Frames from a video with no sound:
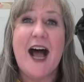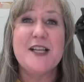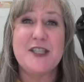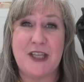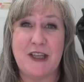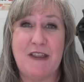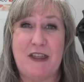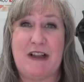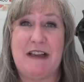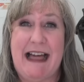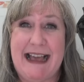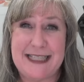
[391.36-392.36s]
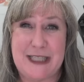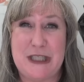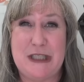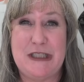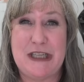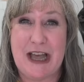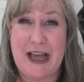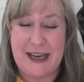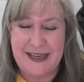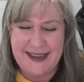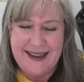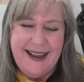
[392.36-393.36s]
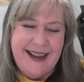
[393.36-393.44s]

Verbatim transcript: until the class is done.